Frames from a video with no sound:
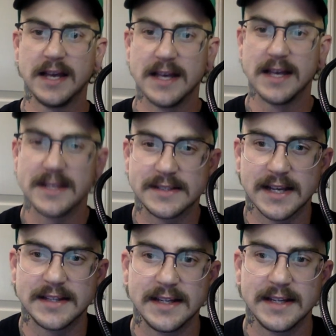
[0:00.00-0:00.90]

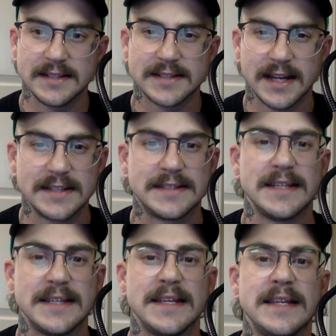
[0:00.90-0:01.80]
Said they decided to
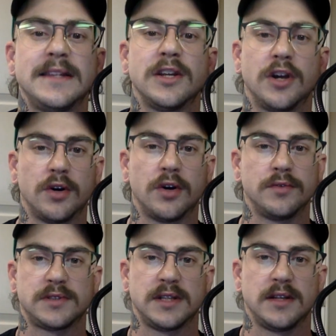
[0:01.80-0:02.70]
eat the
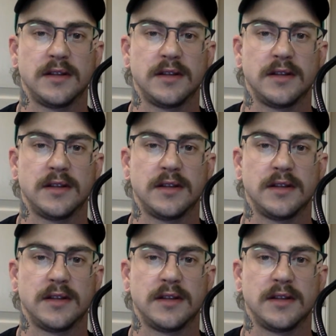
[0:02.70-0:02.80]
goats,